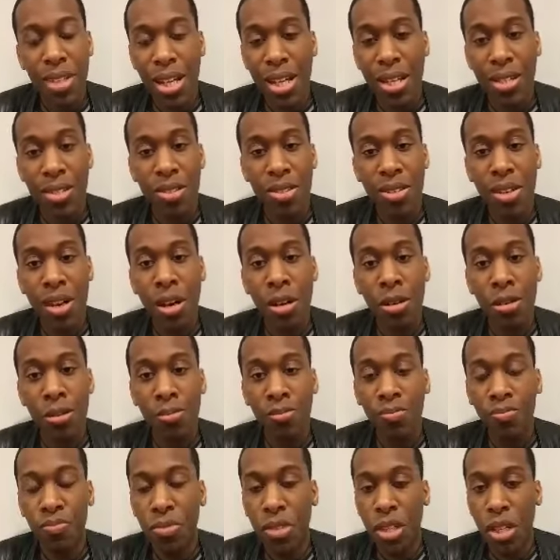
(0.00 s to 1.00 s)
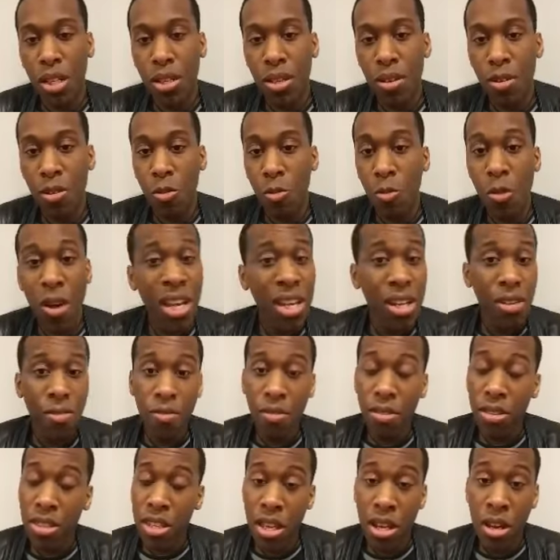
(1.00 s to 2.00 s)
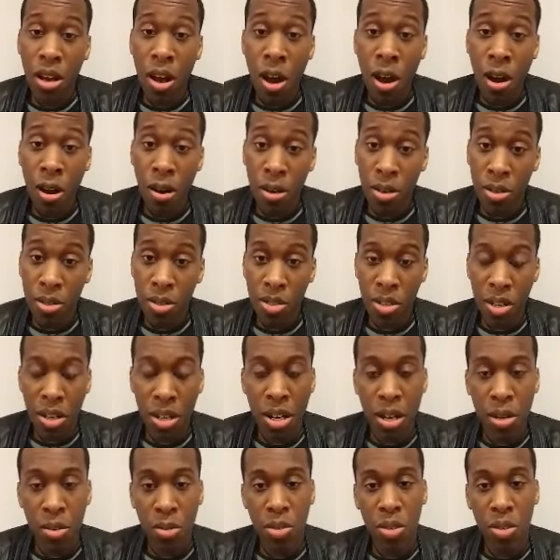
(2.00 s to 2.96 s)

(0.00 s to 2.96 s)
And so, way different than ours, you know?